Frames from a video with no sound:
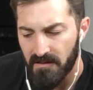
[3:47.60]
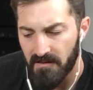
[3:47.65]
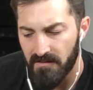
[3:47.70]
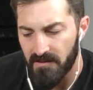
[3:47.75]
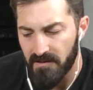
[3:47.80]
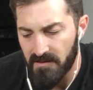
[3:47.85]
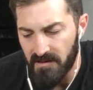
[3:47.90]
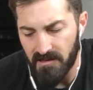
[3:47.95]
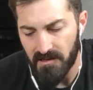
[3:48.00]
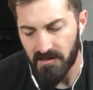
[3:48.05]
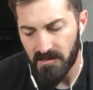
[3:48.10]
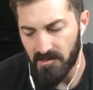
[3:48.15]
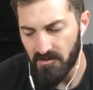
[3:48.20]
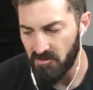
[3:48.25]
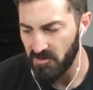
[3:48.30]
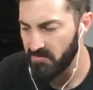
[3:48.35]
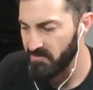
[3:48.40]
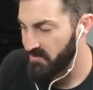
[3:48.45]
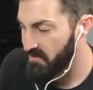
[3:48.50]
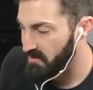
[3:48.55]
than the
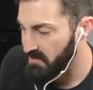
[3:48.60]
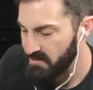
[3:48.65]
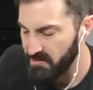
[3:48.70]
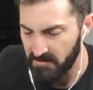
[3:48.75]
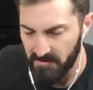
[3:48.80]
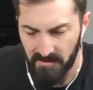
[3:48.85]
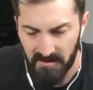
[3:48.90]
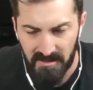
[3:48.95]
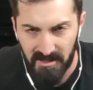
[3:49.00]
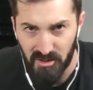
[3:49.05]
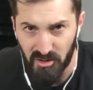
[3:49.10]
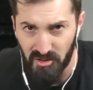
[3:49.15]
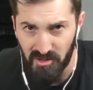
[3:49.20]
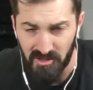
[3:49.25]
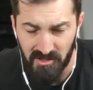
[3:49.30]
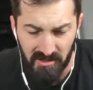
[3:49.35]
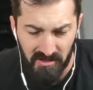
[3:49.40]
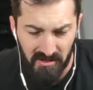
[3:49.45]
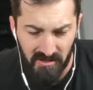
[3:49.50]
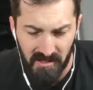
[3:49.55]
extreme sets, a little
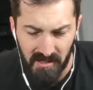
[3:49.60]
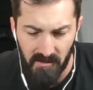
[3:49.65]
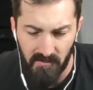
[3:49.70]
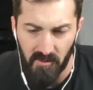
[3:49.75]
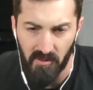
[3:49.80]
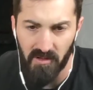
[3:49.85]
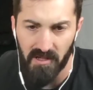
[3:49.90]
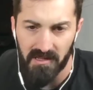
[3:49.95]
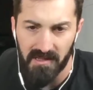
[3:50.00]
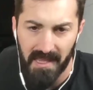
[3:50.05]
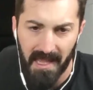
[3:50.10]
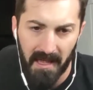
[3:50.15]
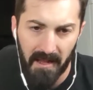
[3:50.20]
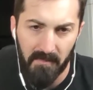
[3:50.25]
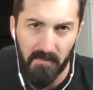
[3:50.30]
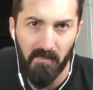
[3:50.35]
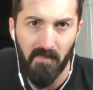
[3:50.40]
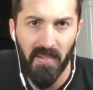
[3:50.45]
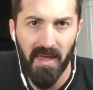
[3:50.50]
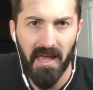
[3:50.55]
sturdy. Yeah, we'll get
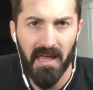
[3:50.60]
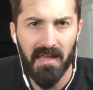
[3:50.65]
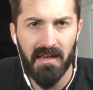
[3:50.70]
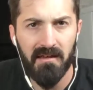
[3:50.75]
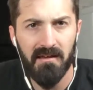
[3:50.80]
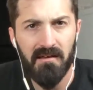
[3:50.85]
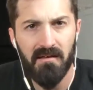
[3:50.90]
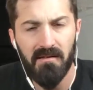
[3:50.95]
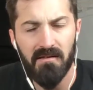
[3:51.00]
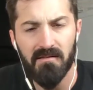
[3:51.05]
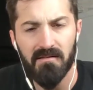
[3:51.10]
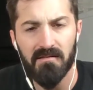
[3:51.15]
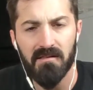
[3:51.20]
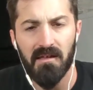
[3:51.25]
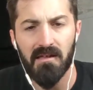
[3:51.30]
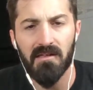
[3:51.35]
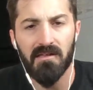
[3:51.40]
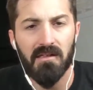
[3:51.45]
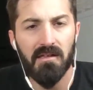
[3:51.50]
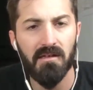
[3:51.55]
that bend
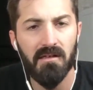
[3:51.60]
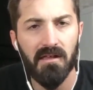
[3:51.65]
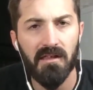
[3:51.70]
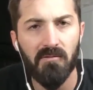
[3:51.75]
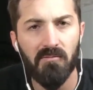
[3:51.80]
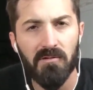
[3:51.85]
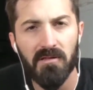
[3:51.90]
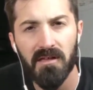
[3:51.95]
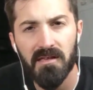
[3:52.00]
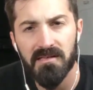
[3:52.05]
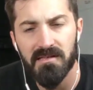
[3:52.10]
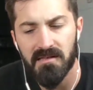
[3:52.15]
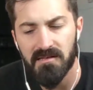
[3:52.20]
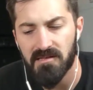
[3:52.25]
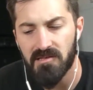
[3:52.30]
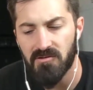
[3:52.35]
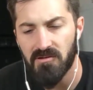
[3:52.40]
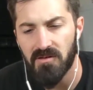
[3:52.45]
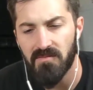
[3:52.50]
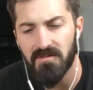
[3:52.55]
that anyone that has
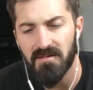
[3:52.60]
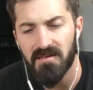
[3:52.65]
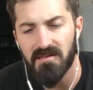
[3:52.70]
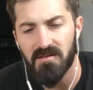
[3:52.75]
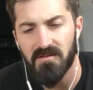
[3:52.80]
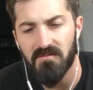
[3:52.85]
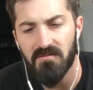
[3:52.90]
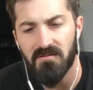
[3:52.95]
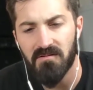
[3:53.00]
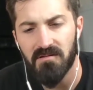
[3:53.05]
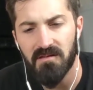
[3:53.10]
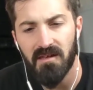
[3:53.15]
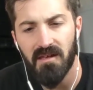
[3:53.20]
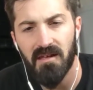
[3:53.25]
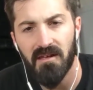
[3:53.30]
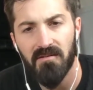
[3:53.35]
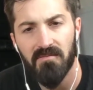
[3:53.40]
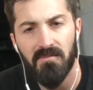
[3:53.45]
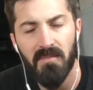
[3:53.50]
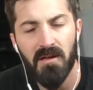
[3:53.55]
extreme sets over the
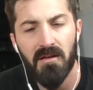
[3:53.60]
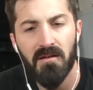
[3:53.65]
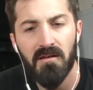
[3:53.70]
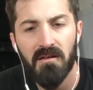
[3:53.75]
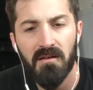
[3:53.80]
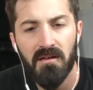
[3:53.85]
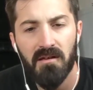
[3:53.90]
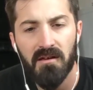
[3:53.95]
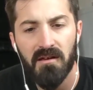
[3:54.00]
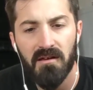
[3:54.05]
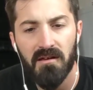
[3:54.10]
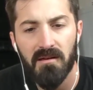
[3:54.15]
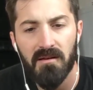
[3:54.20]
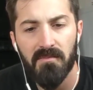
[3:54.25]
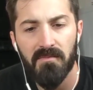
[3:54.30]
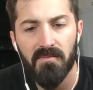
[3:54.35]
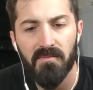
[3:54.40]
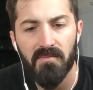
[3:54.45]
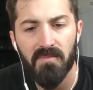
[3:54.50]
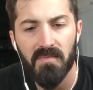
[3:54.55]
time,
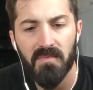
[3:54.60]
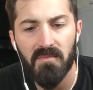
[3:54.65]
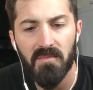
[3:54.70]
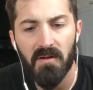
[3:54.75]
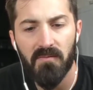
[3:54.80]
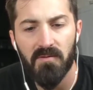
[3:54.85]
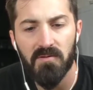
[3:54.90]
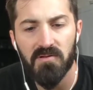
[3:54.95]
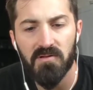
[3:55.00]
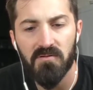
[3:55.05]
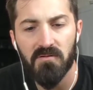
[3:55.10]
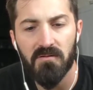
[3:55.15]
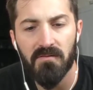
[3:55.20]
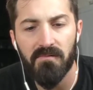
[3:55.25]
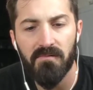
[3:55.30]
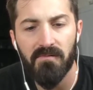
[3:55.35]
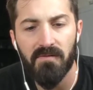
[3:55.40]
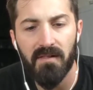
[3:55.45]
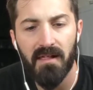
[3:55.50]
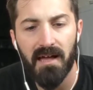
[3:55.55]
Um, if you store it
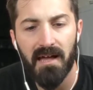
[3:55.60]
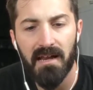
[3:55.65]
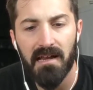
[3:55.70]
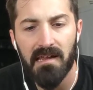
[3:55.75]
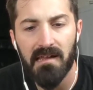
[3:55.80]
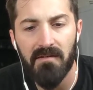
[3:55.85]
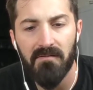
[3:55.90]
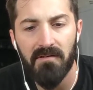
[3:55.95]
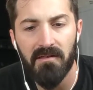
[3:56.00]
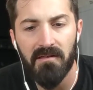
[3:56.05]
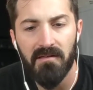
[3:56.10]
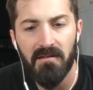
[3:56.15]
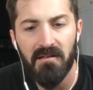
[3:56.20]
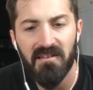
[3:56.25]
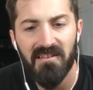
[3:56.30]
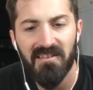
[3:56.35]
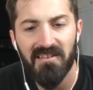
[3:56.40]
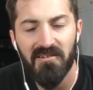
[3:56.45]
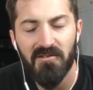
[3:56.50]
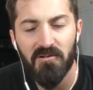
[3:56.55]
flat even,
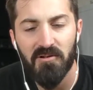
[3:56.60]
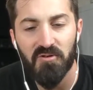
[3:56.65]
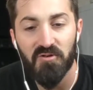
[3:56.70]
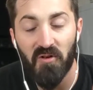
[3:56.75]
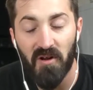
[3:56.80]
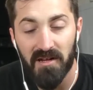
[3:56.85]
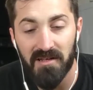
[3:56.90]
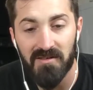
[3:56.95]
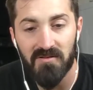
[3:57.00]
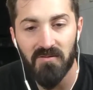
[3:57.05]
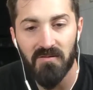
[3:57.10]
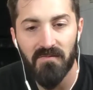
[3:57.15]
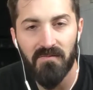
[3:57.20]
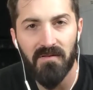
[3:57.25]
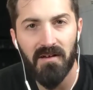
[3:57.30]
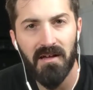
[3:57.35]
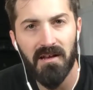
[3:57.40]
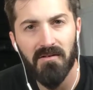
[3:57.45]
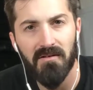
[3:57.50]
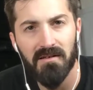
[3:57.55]
or try to store it
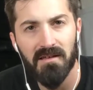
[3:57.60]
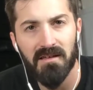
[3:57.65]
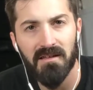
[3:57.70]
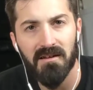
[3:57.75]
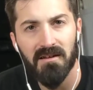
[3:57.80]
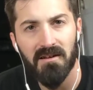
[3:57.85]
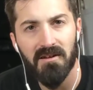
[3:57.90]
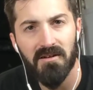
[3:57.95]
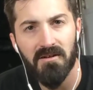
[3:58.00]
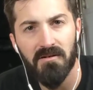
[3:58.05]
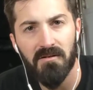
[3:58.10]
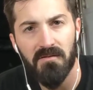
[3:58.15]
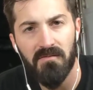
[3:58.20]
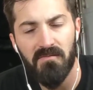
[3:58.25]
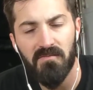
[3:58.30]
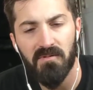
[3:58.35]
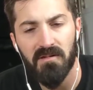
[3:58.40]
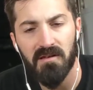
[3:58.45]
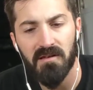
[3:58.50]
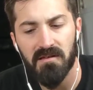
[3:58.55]
flat, it'll get a curve
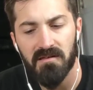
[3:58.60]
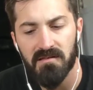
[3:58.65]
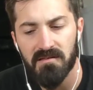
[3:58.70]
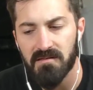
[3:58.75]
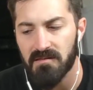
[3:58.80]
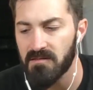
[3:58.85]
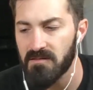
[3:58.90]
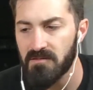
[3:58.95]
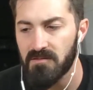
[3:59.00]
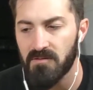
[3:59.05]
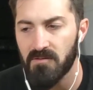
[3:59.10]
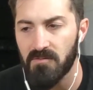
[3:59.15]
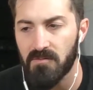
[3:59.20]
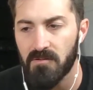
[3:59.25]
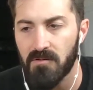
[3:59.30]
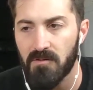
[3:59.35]
because the